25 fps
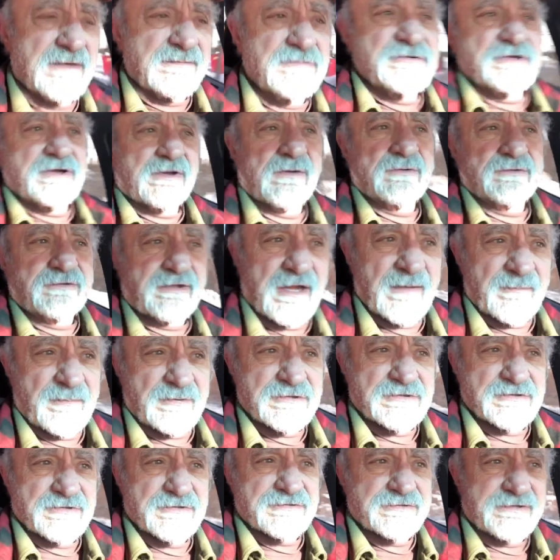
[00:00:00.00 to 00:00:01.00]
sub-zero
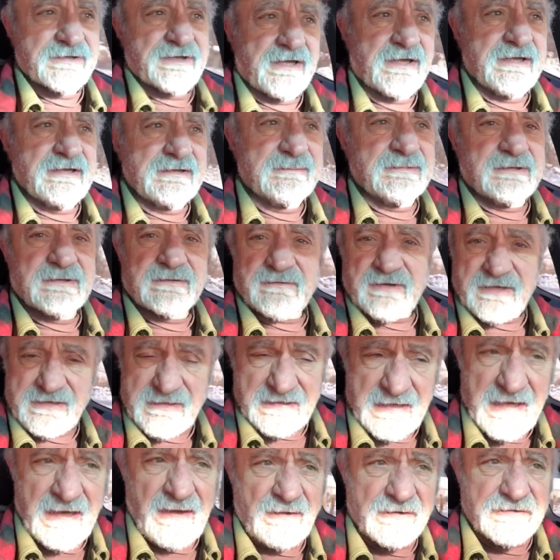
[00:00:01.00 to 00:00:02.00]
temperatures tonight. But
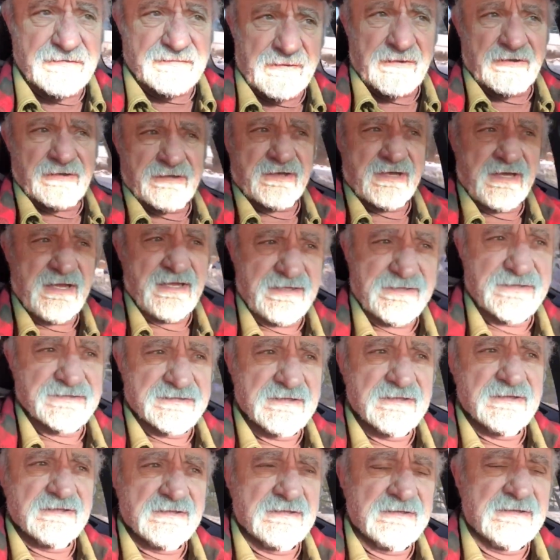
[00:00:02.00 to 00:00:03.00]
right now it's really nice.
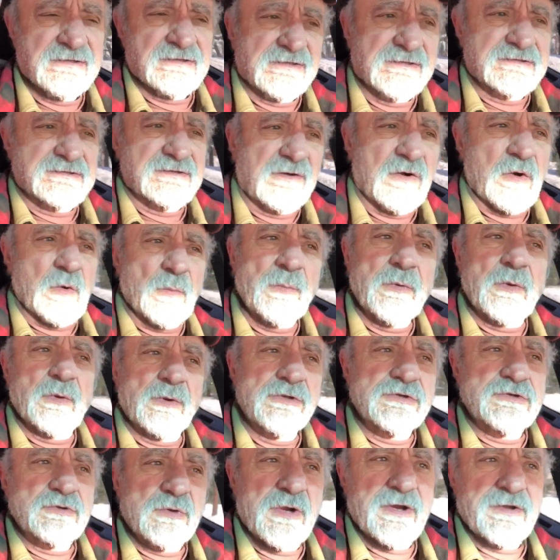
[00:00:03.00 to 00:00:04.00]
So I hope you
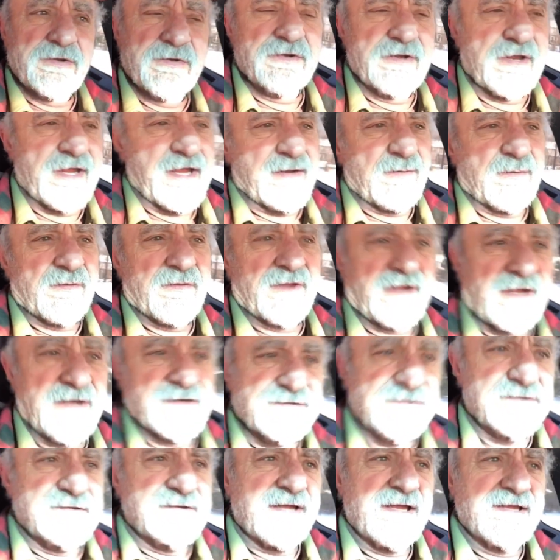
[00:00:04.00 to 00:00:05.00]
enjoyed your day with
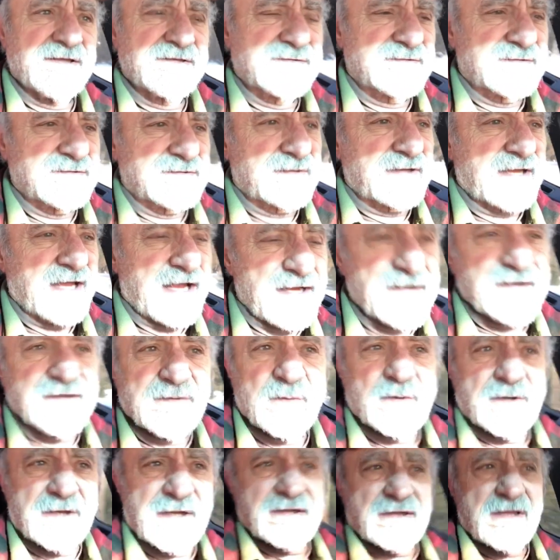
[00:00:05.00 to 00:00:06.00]
us. And that's kind
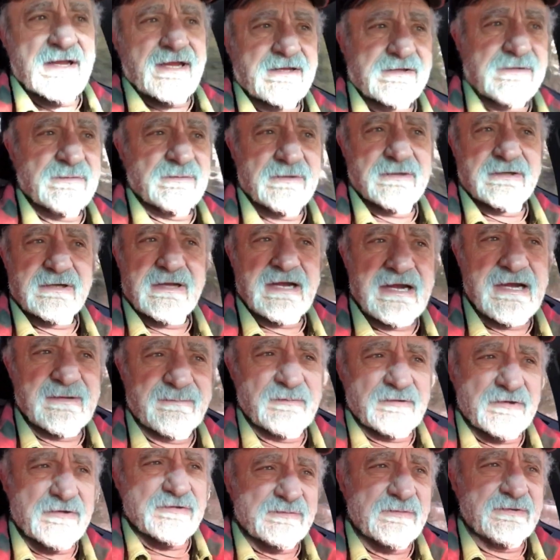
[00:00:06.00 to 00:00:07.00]
of what I'd like to
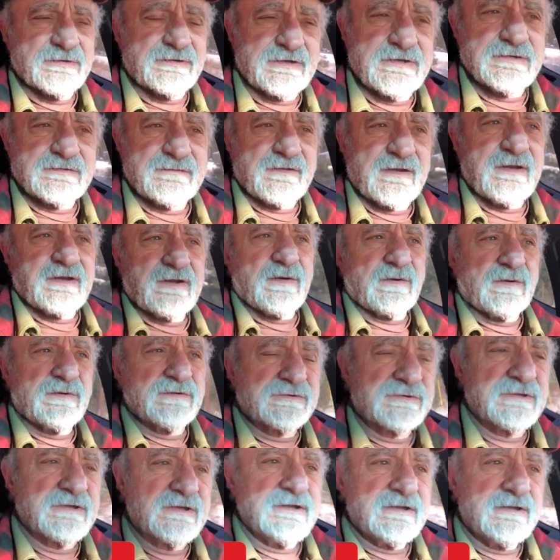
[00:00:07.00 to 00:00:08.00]
accomplish with these
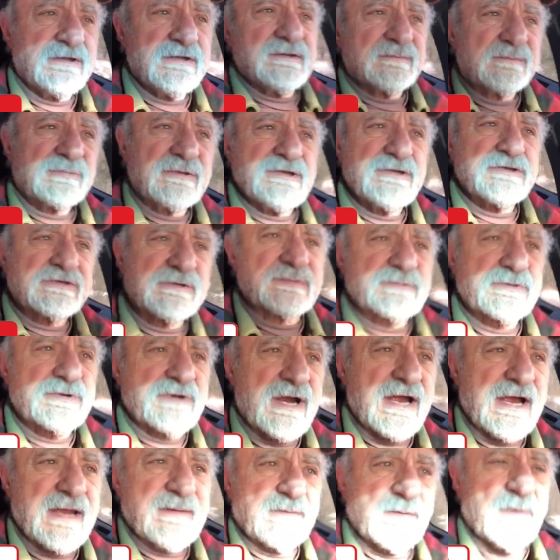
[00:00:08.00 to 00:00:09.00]
videos. Please
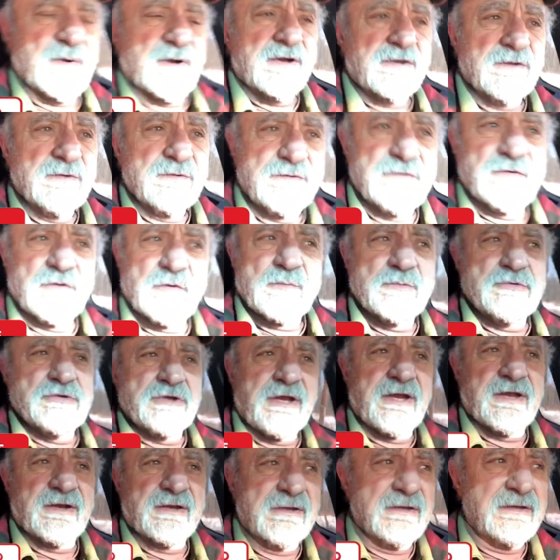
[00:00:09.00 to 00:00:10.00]
subscribe to our YouTube
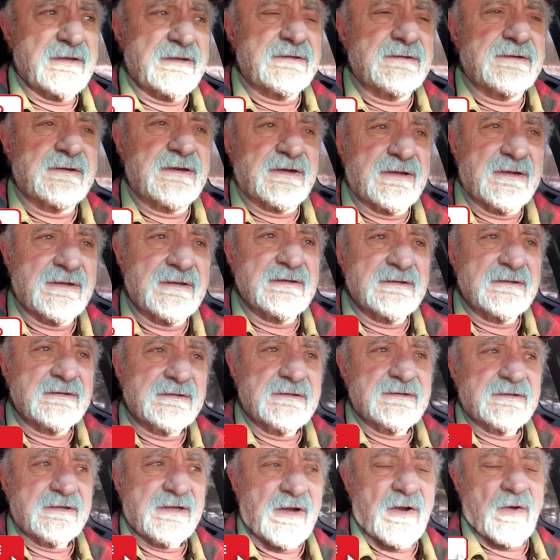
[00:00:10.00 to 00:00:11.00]
channel and, uh,
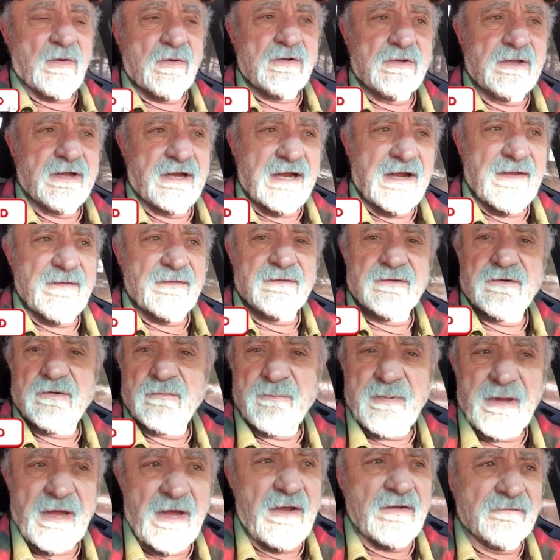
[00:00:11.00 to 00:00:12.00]
you know, click on the
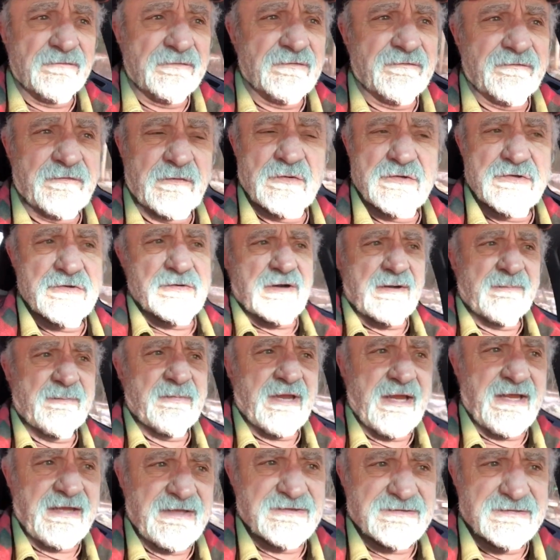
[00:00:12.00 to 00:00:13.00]
little bell for future
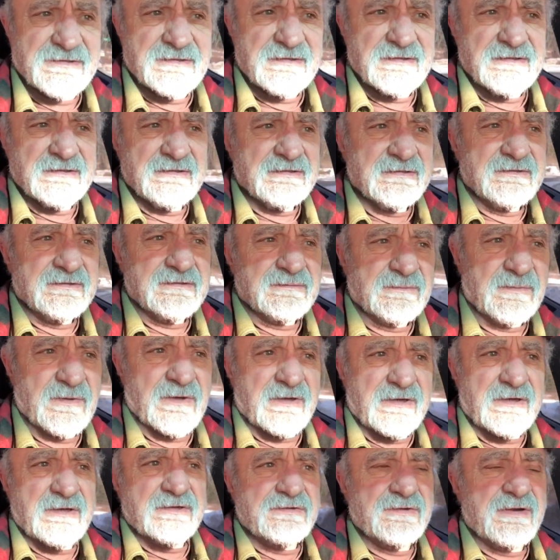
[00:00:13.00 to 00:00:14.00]
updates.
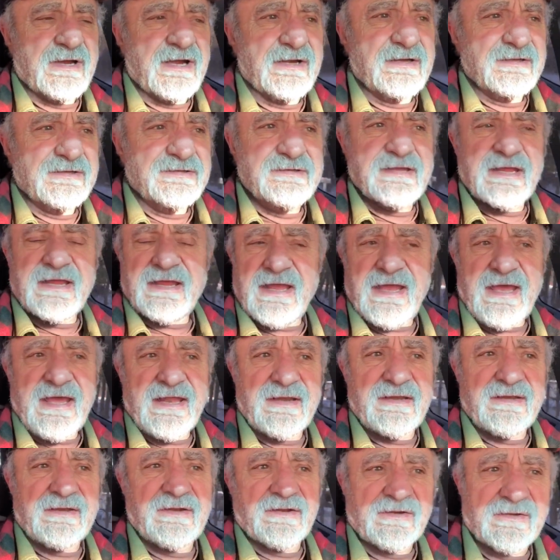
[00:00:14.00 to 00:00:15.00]
We're going to try to stay
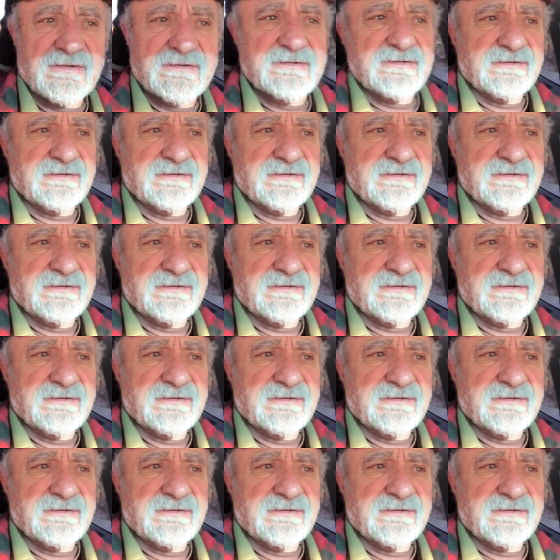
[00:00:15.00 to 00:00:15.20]
at it here